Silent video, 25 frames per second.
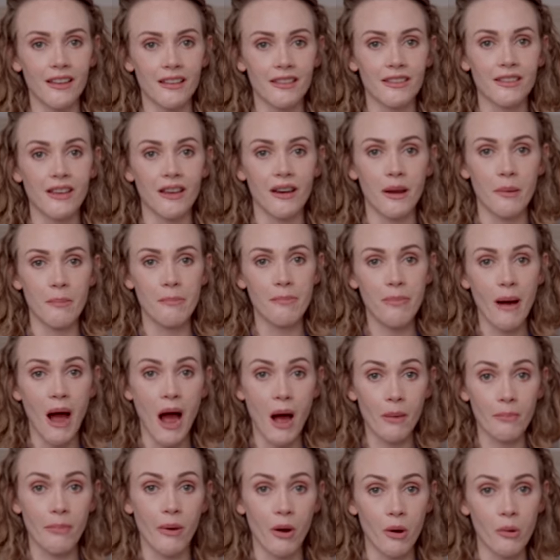it's gonna
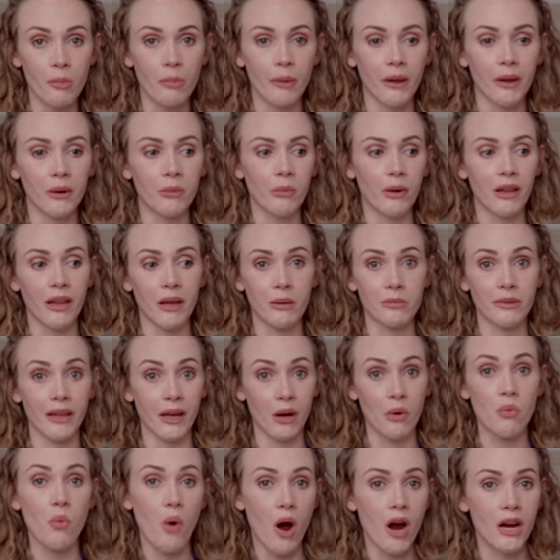pop open while I'm
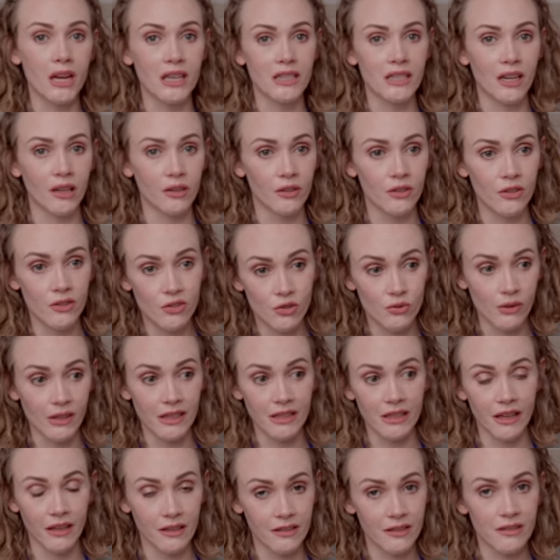like walking down the
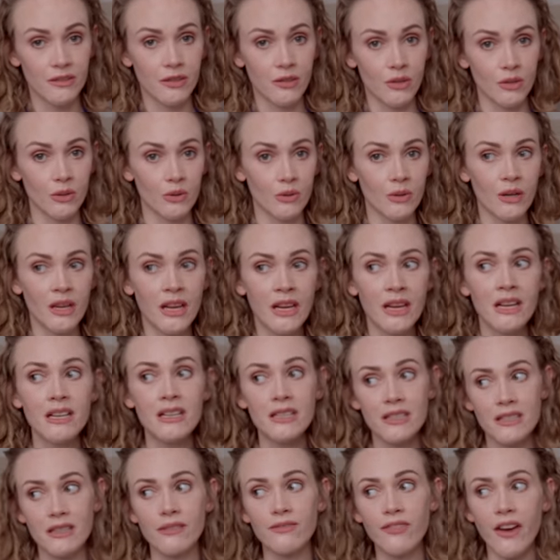street next to,
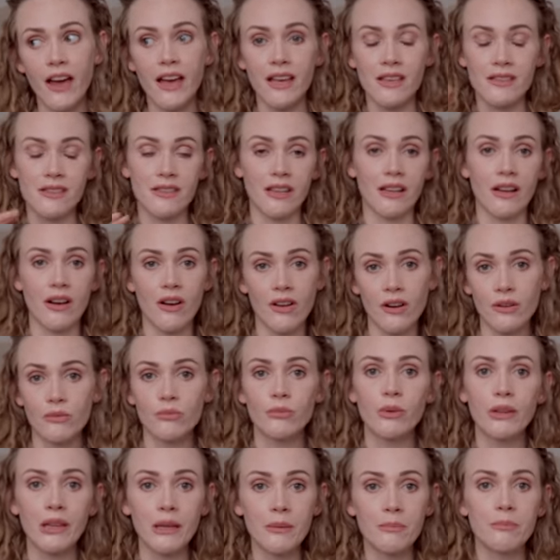because the vet is like on a
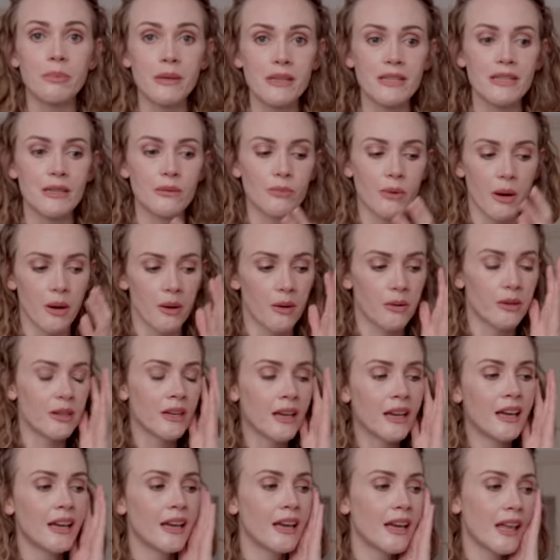really busy road.
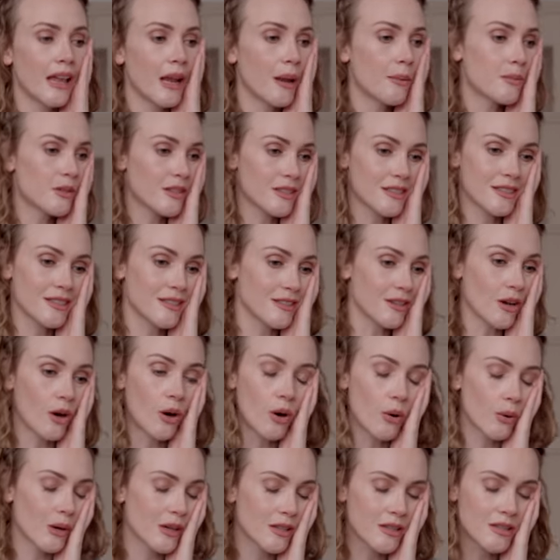I'm just
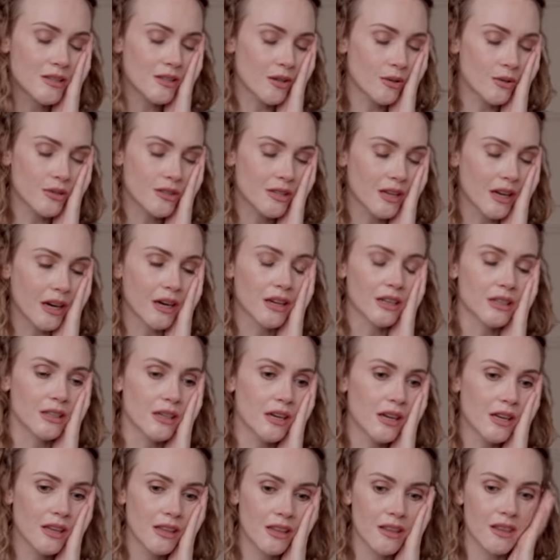always so scared
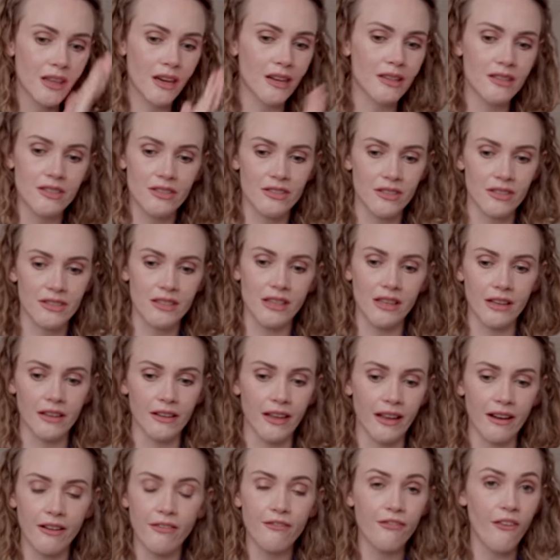that it's just gonna
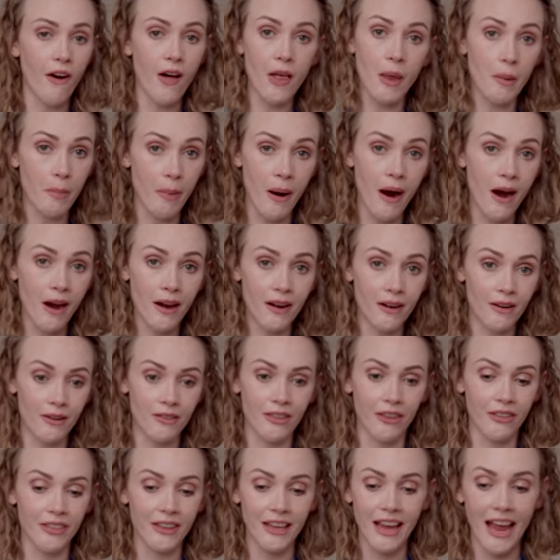like fall apart or
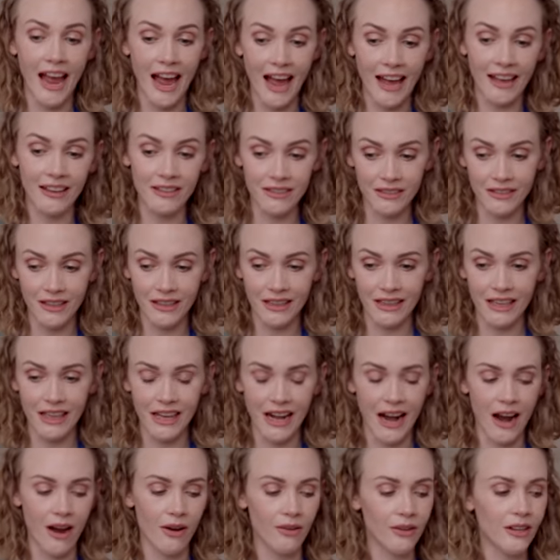that the cat is gonna get
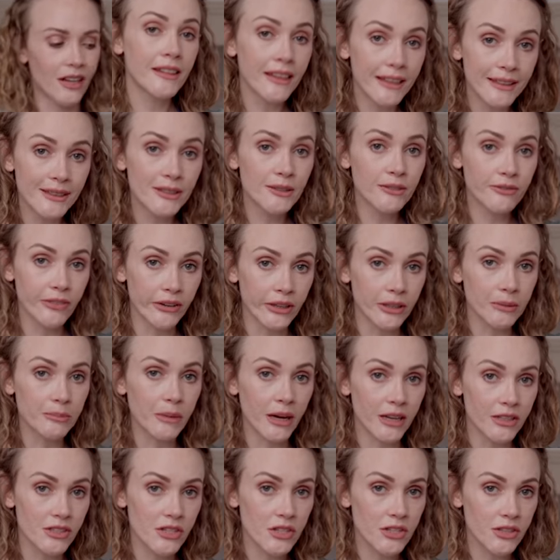out. Thank you very
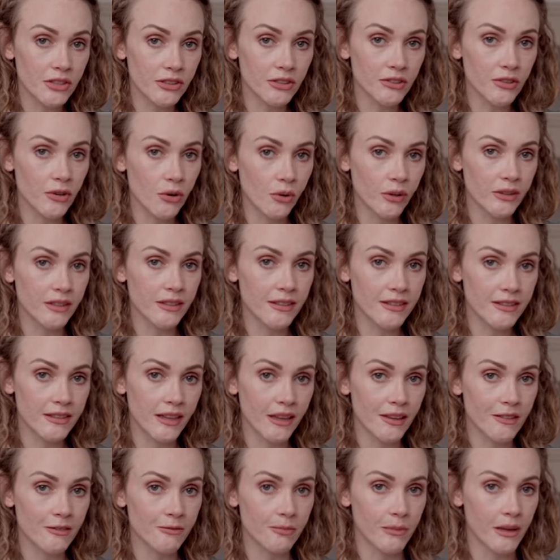much. You're going to
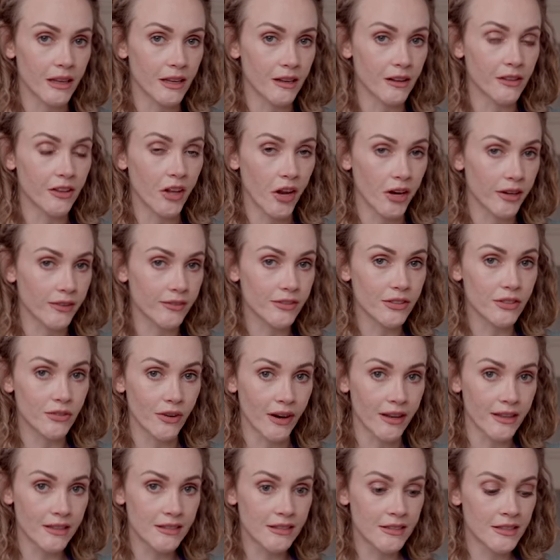save me a lot of
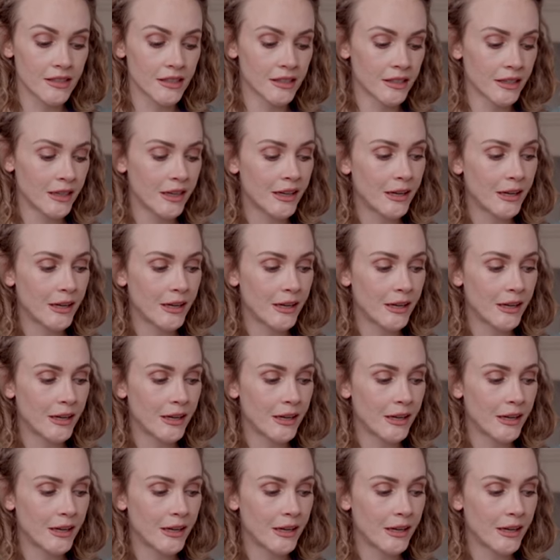stress